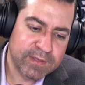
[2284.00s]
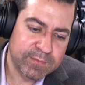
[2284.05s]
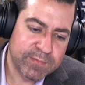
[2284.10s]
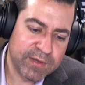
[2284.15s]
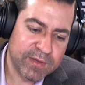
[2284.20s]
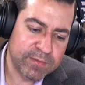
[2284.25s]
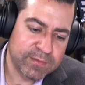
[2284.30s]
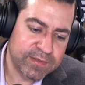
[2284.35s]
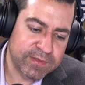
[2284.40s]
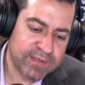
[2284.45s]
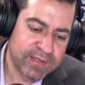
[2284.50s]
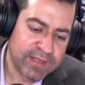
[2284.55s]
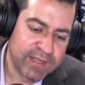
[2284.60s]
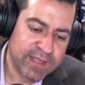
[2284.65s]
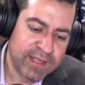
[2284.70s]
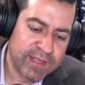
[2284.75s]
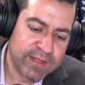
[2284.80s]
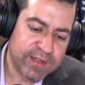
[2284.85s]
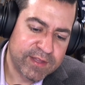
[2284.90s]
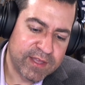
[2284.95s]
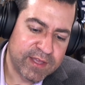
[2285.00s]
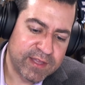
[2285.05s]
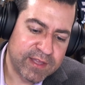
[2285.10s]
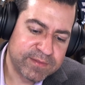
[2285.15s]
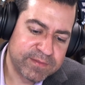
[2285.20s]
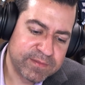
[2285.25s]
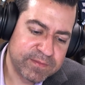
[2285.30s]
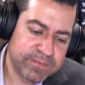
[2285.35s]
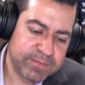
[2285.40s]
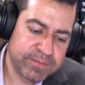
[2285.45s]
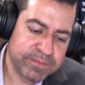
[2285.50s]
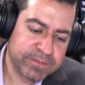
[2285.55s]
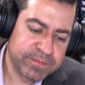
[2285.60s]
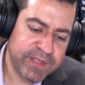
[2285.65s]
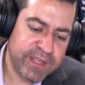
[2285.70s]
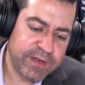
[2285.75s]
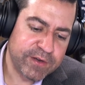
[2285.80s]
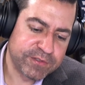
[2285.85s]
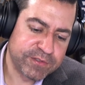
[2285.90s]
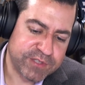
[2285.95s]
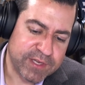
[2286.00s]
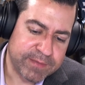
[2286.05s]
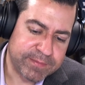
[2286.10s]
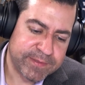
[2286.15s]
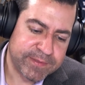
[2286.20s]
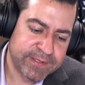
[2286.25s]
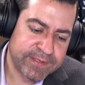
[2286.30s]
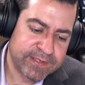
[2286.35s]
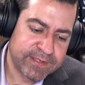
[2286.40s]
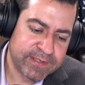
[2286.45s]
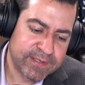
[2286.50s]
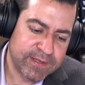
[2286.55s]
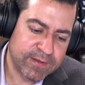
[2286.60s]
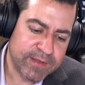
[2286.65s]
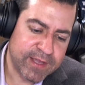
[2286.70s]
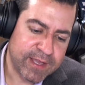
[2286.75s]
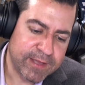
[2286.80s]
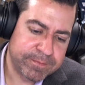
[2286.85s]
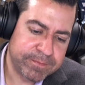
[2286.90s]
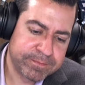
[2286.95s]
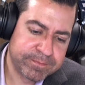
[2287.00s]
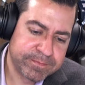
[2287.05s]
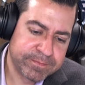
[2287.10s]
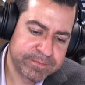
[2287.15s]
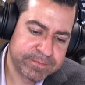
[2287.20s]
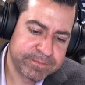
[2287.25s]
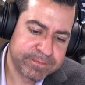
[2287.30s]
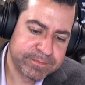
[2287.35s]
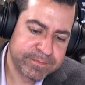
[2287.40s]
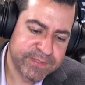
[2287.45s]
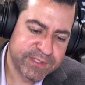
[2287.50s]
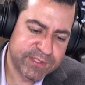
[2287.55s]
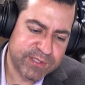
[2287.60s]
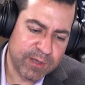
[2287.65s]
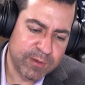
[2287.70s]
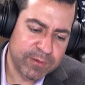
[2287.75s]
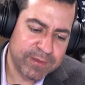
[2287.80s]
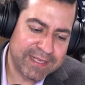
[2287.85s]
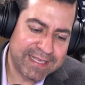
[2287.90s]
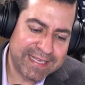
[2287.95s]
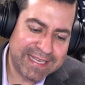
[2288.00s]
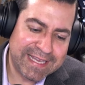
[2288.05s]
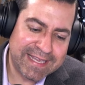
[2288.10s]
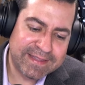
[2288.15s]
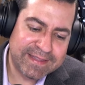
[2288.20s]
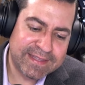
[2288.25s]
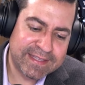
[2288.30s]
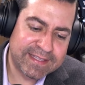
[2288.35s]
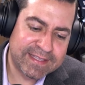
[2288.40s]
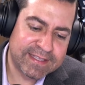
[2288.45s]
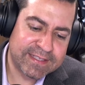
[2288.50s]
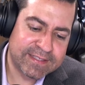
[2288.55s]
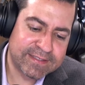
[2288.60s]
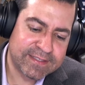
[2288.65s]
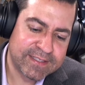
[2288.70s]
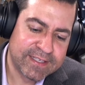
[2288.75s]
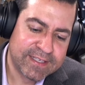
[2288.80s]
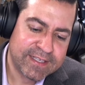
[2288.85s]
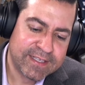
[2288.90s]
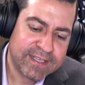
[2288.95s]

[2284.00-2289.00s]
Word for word: about the leadership. Okay, so in the